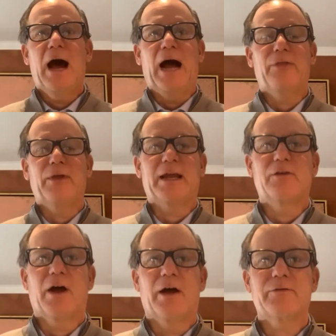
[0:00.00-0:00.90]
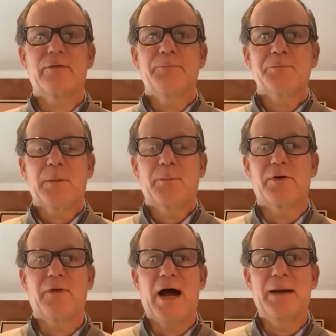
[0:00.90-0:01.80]
I think it does
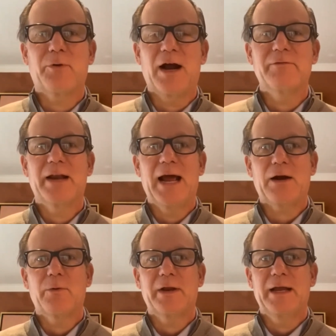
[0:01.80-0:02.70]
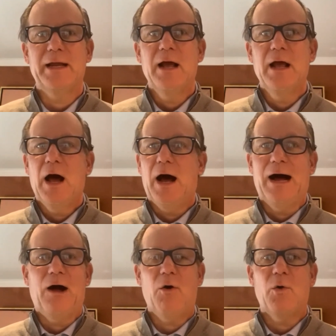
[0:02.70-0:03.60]
provide private equity a
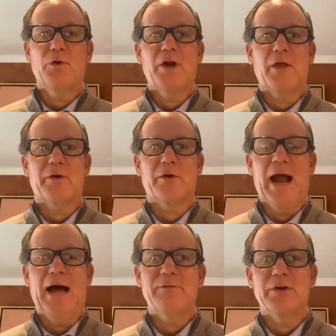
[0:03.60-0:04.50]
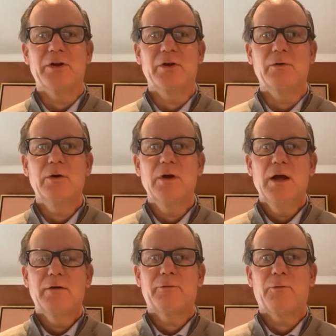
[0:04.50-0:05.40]
whole nother avenue
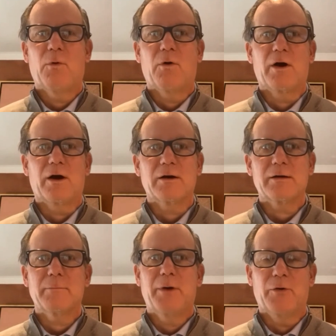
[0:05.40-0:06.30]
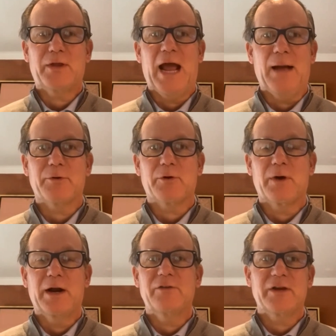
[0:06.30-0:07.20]
for both capital
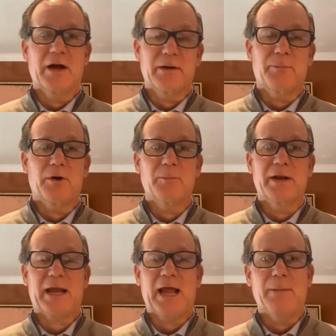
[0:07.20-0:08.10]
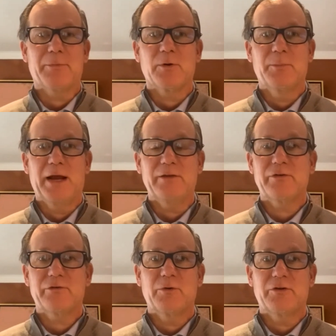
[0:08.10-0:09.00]
raising on a permanent capital
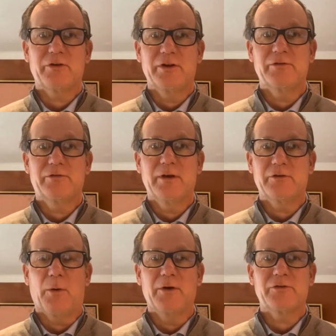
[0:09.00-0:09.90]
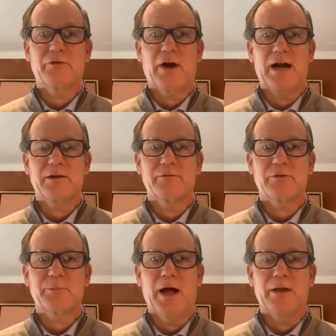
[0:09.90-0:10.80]
basis, which is always attractive to
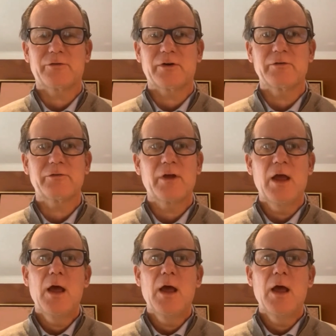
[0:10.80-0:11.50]
sponsors.